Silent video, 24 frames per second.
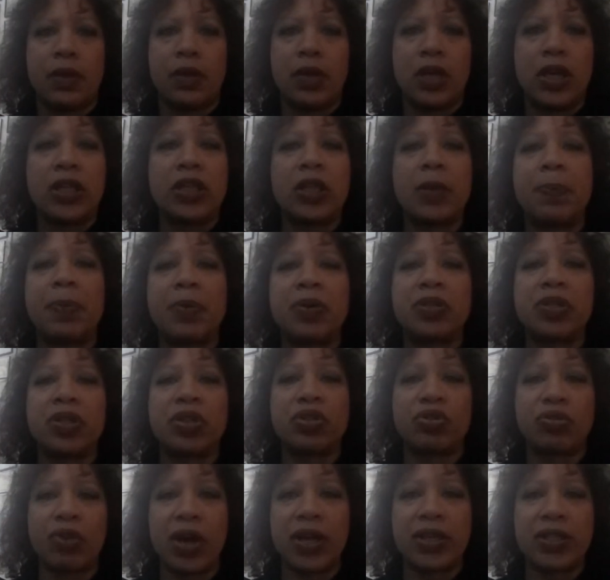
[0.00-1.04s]
The person
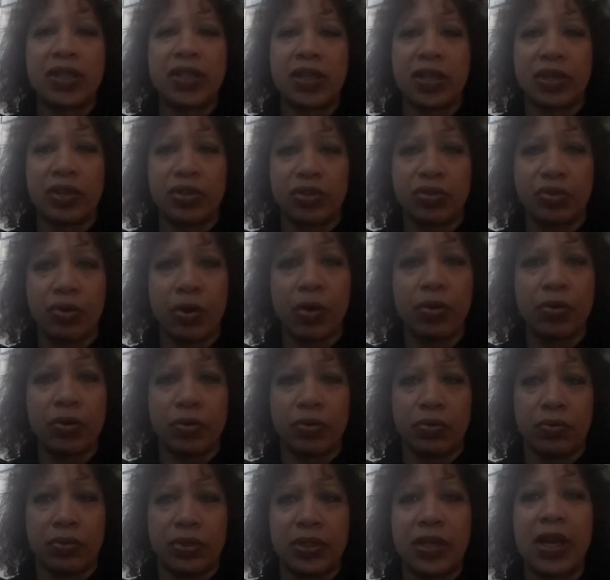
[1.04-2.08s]
tries to control
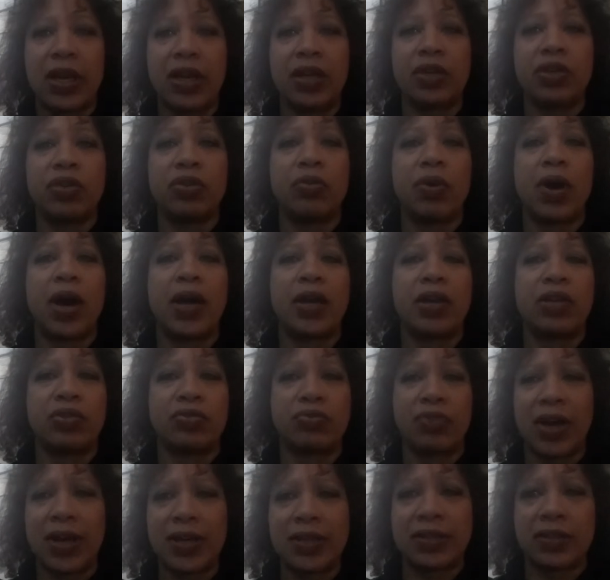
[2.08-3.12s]
you, telling you how to
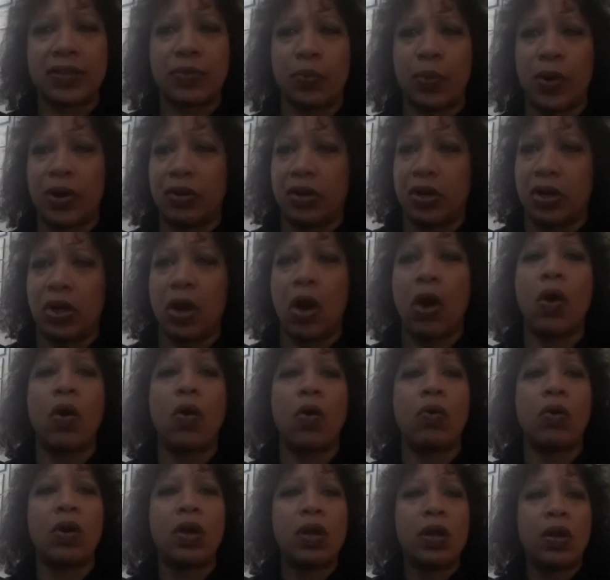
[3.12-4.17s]
dress, where to
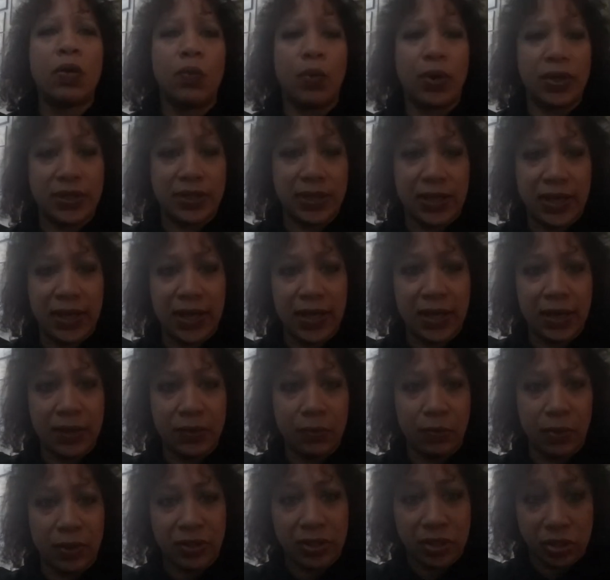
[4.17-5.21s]
go, what to eat,
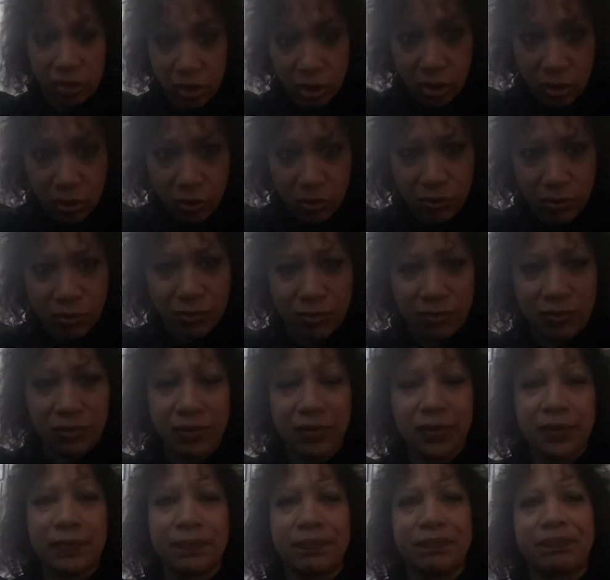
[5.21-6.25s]
what to do.
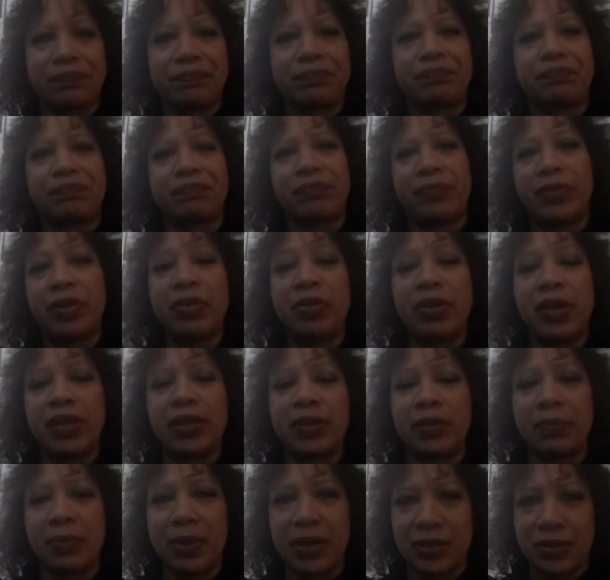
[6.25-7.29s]
You get
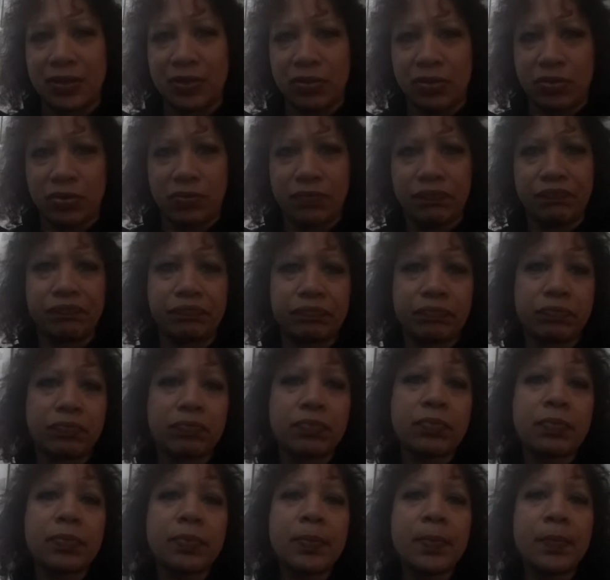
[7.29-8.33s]
the message.
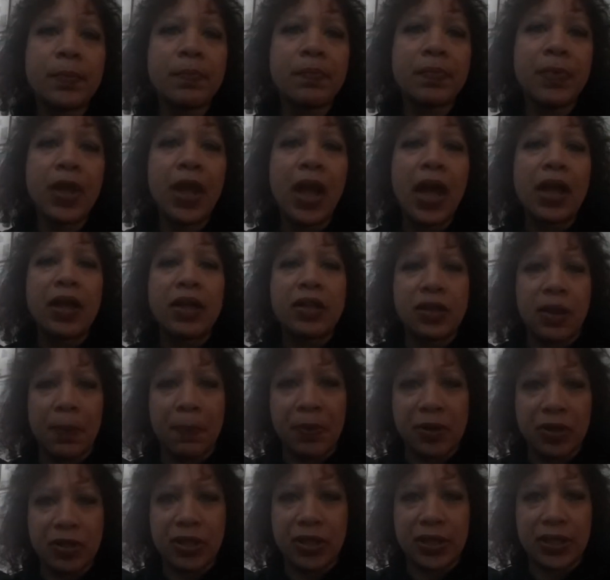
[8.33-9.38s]
The
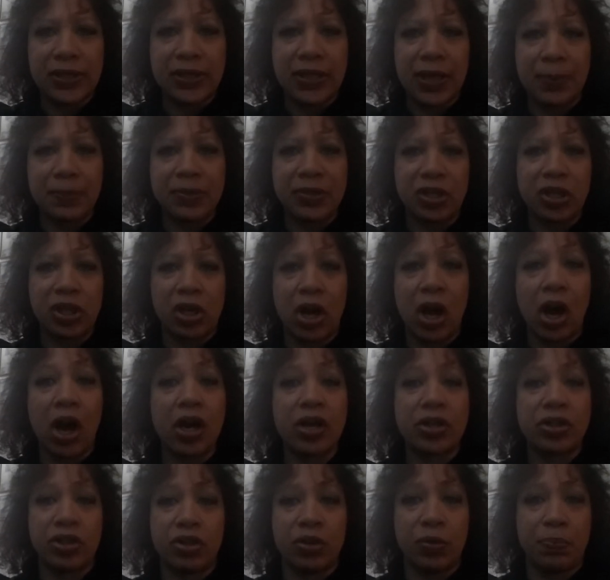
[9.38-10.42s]
person attempts to
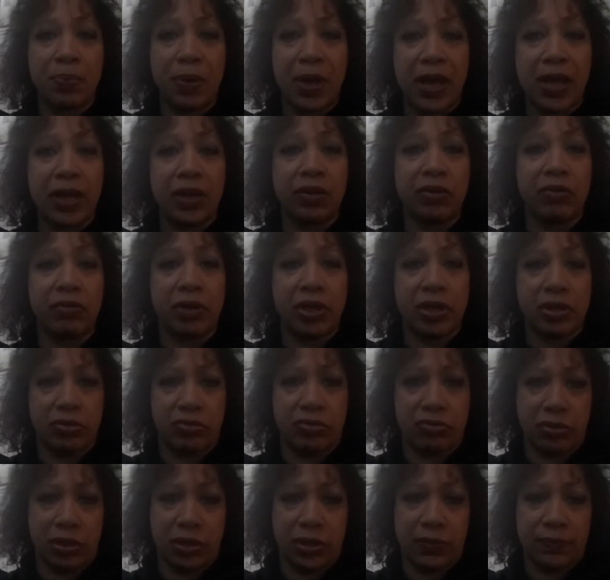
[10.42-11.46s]
cause you pain or
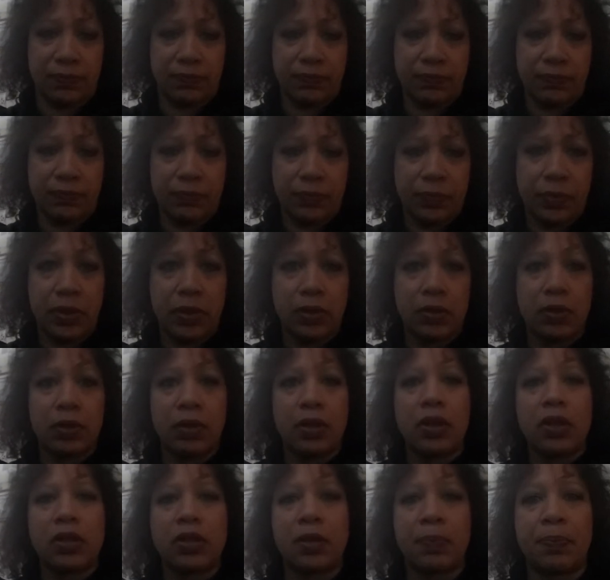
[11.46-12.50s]
injury.
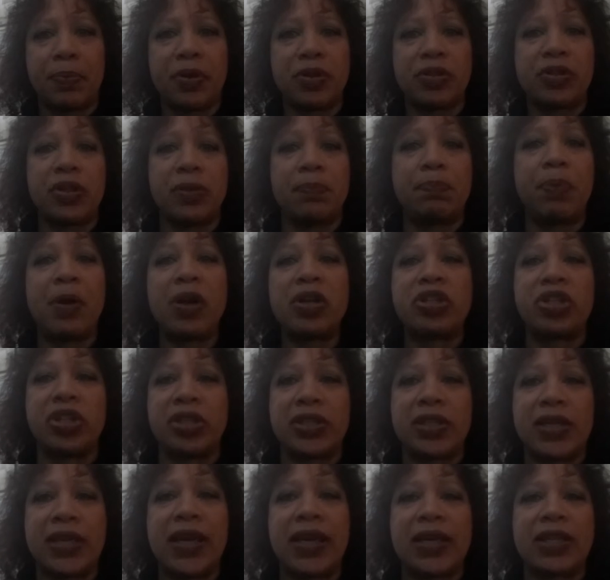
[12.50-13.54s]
The person punches,
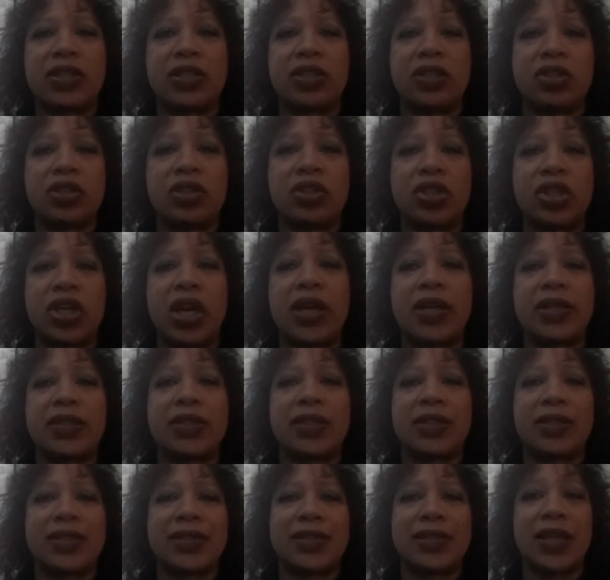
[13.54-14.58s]
kicks, shakes,
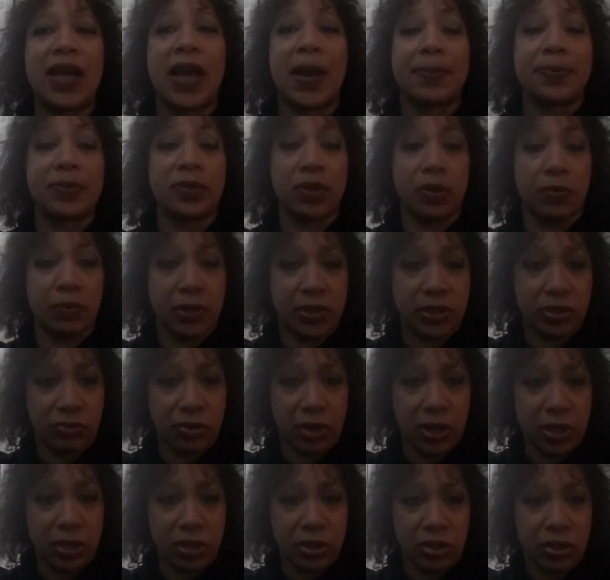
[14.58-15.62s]
slaps, or
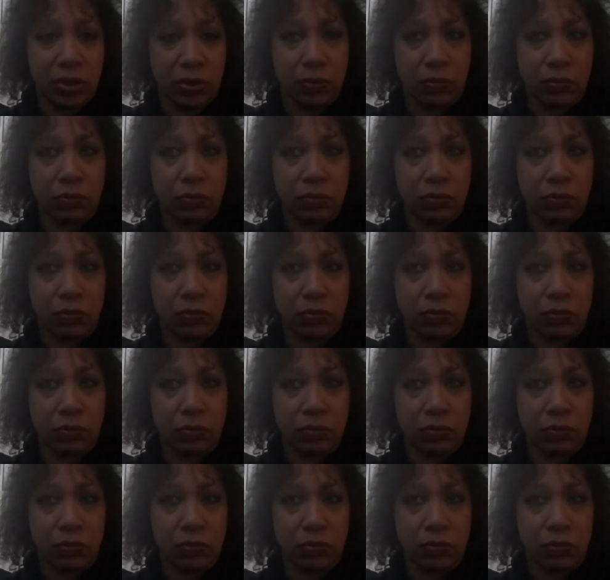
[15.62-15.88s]
restrains you.